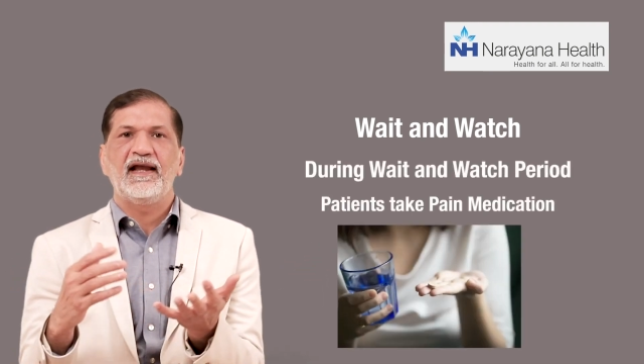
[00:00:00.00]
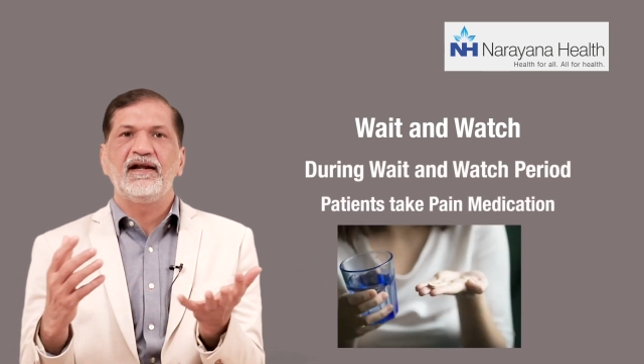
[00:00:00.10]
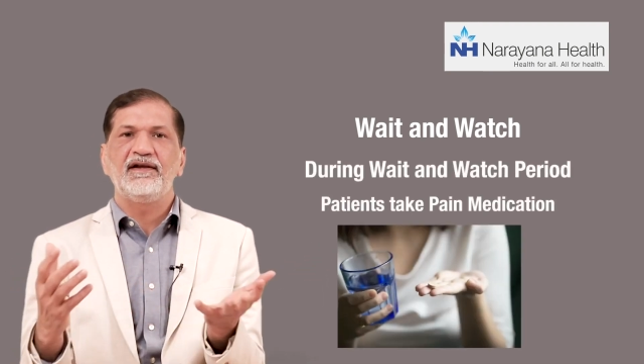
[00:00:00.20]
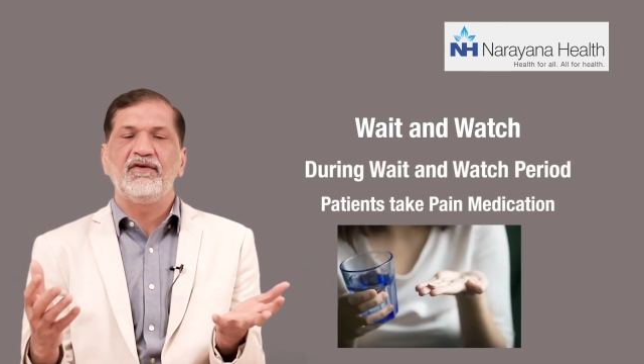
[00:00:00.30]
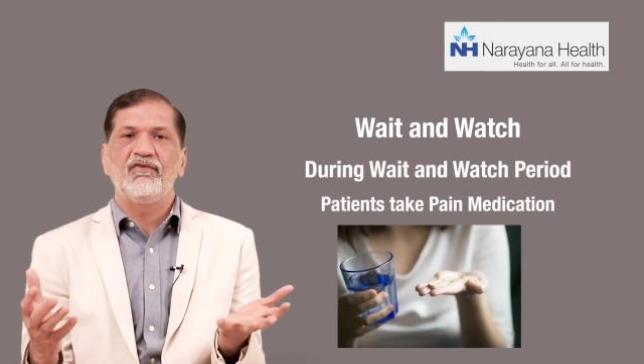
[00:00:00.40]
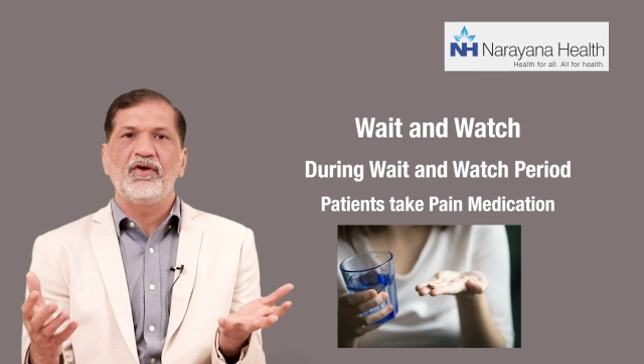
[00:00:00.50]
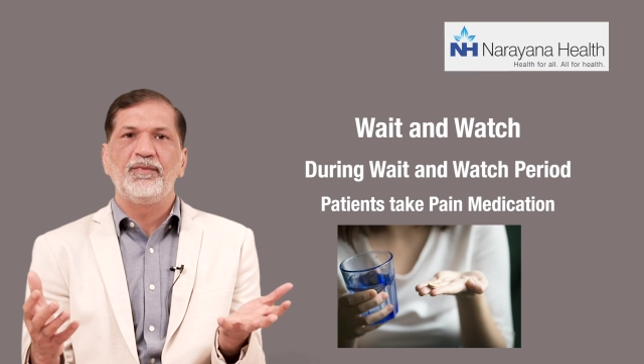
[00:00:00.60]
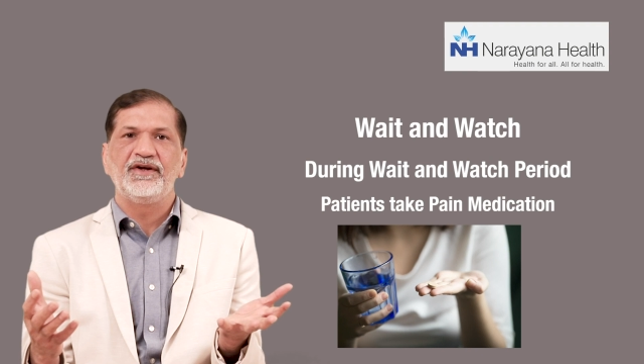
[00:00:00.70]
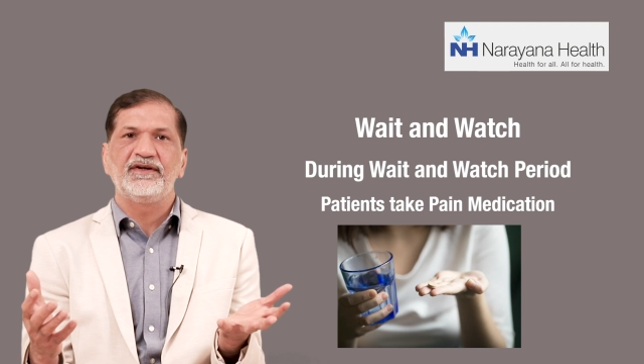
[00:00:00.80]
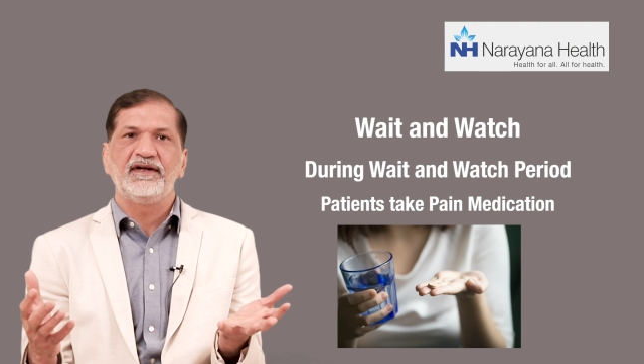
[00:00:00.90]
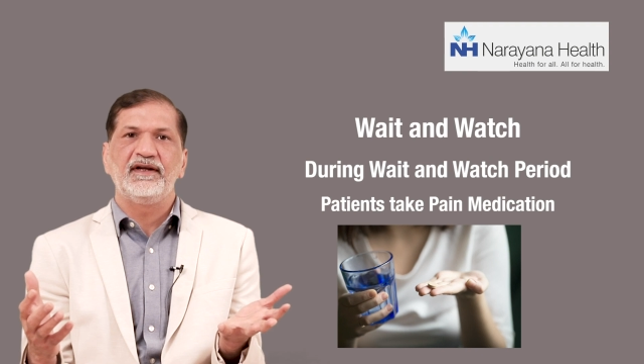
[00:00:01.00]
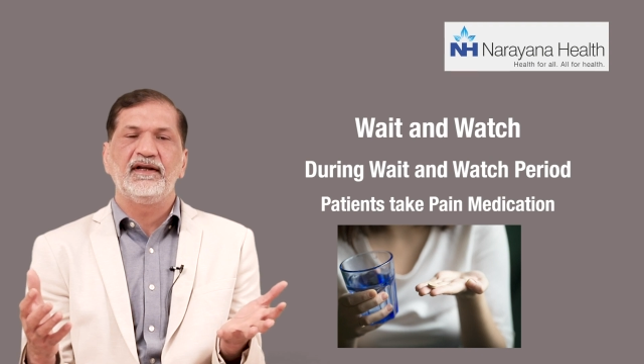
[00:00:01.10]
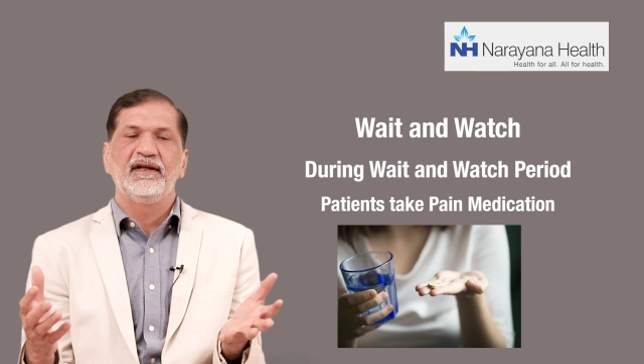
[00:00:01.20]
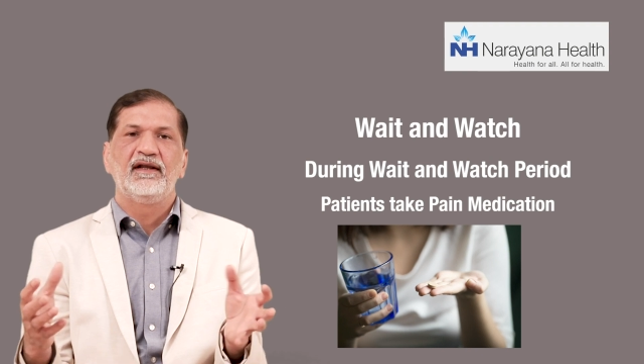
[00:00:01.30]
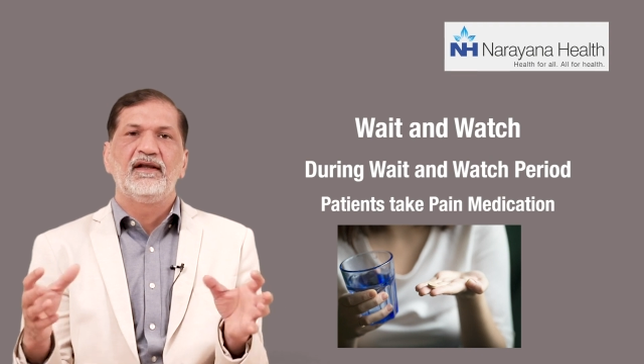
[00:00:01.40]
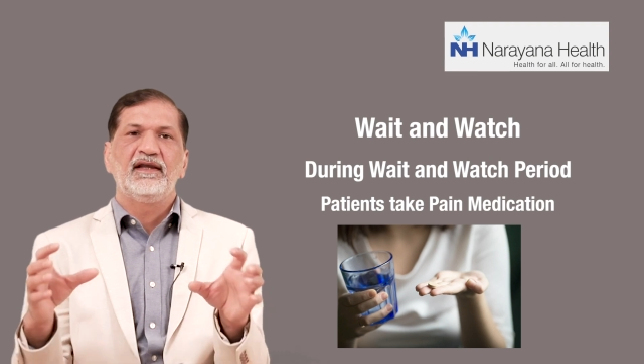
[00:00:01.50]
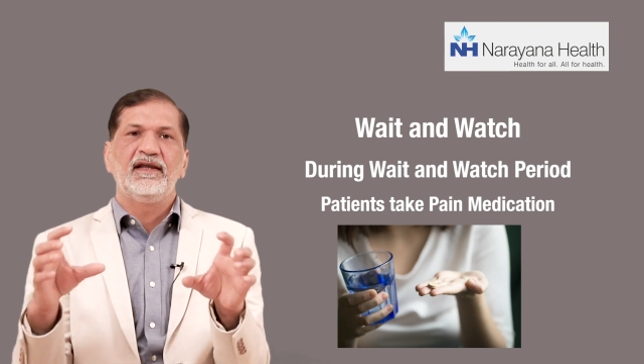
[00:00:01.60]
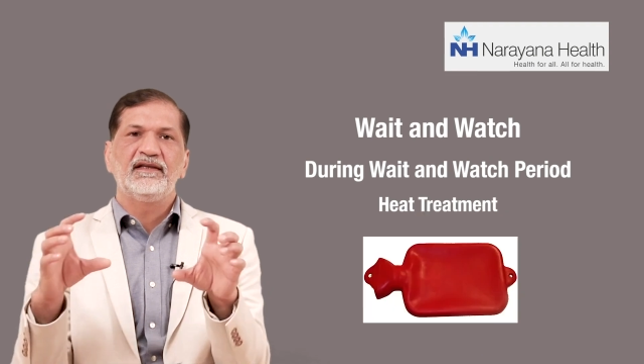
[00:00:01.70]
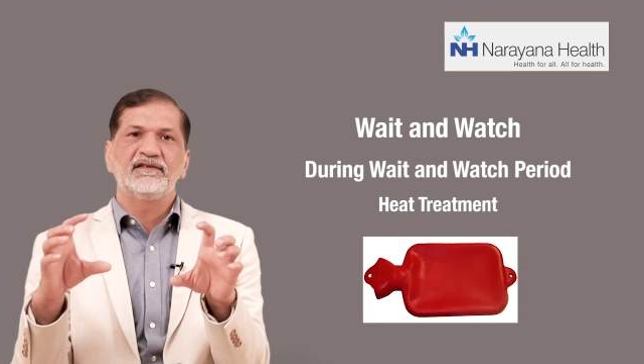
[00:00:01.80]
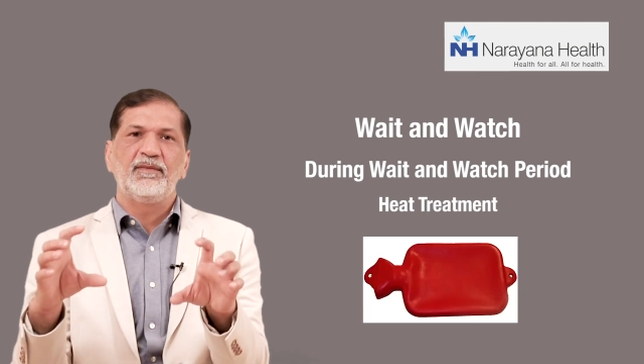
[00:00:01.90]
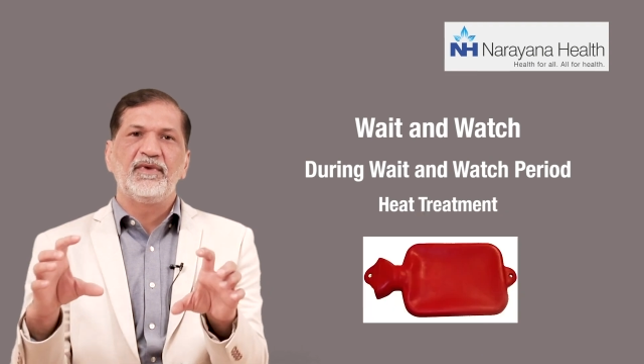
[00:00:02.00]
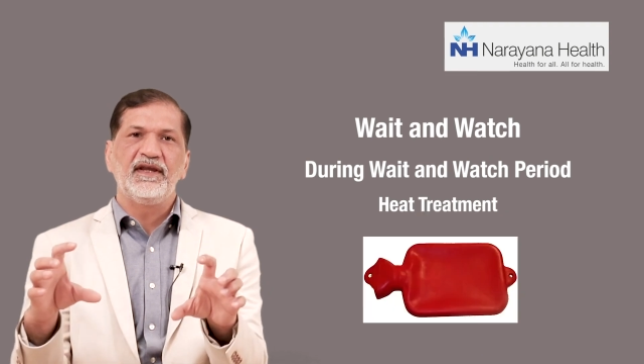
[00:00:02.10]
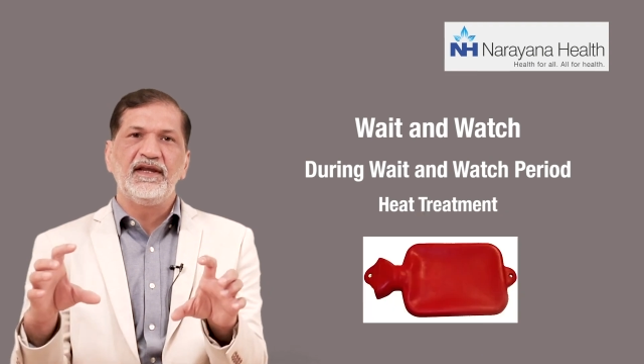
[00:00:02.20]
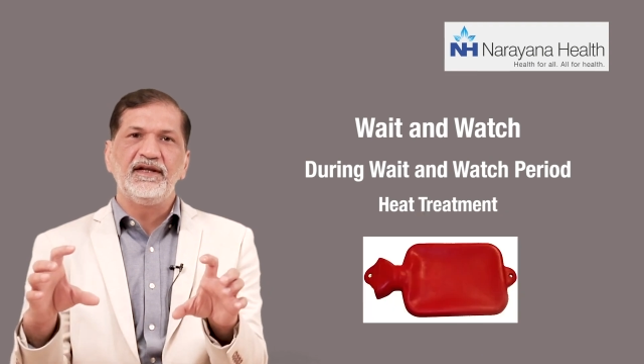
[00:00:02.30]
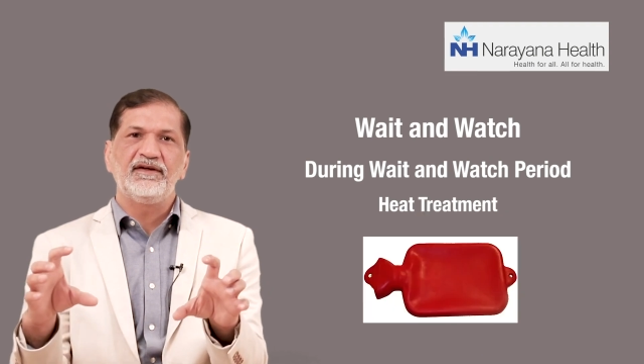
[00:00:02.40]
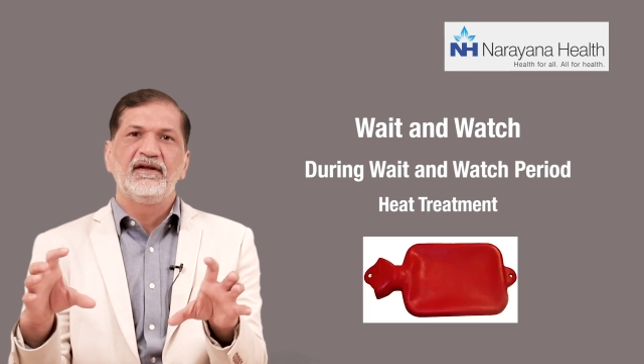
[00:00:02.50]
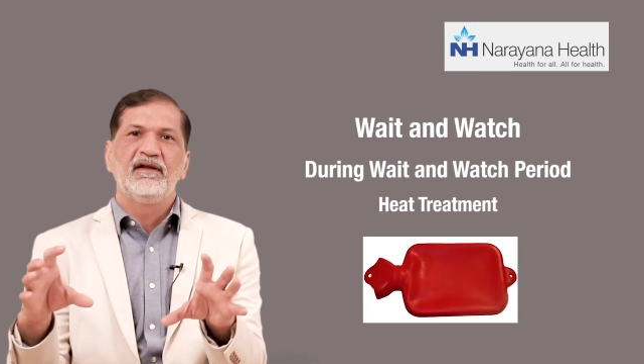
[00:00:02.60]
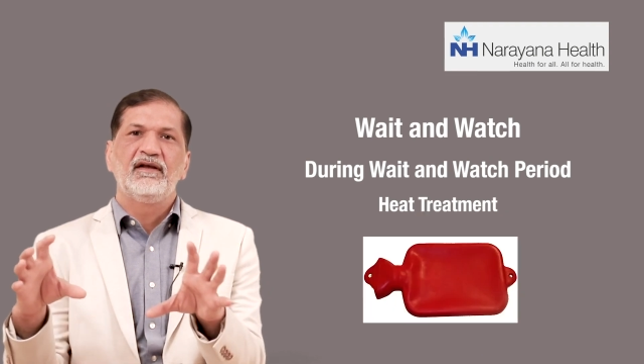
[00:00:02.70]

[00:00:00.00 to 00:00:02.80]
anti-inflammatory, some heat,